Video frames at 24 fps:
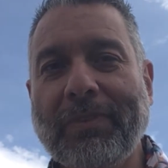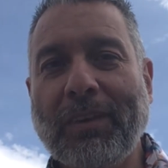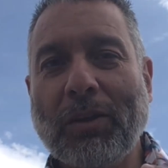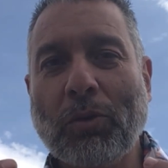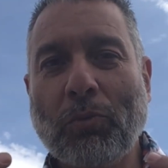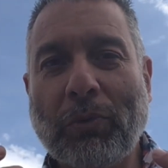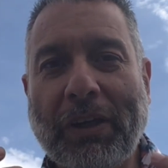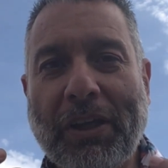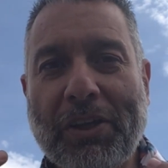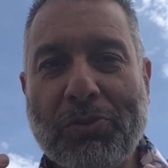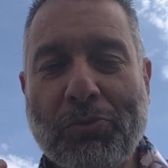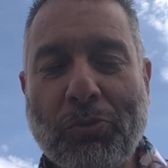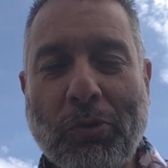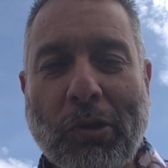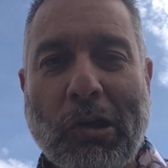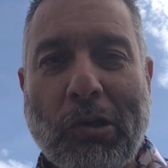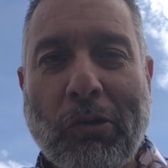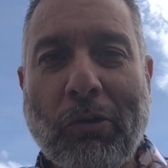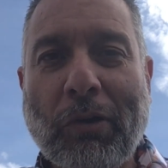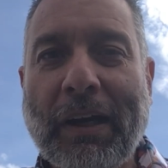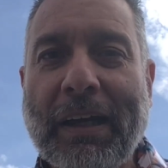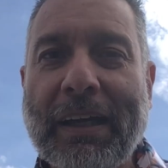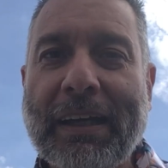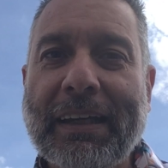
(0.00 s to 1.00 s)
When it's
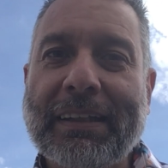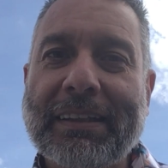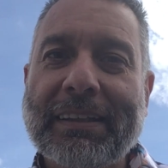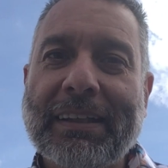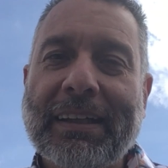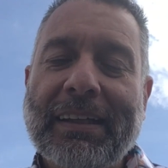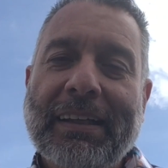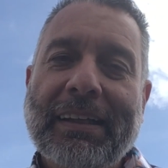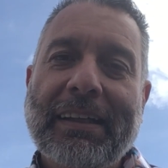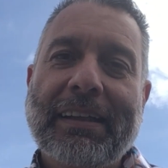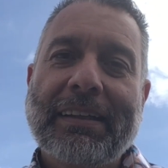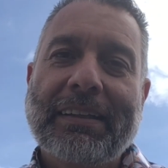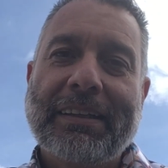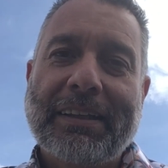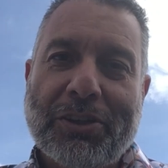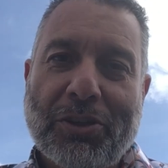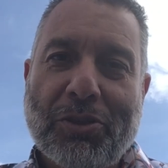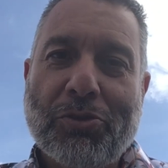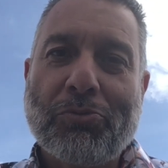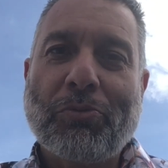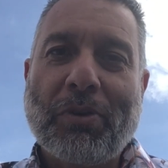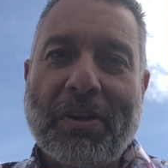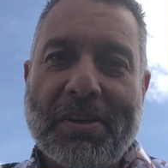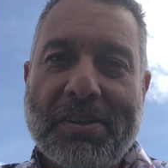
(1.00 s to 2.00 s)
required, they
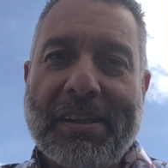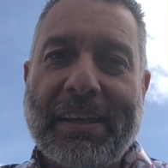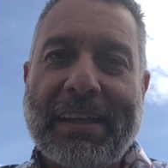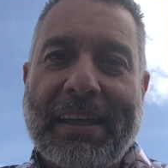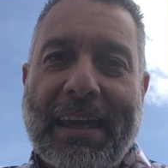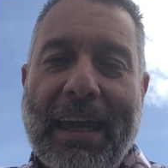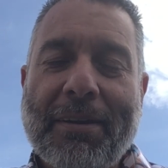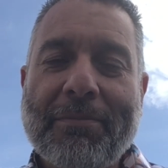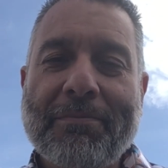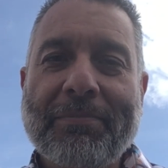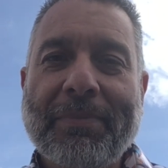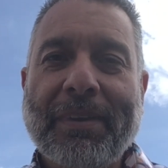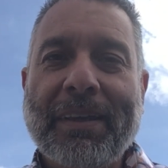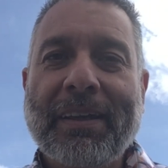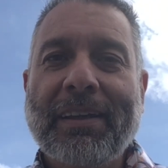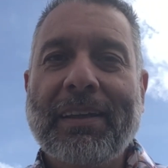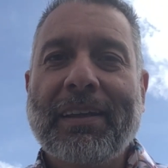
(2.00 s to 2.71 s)
just raised the game.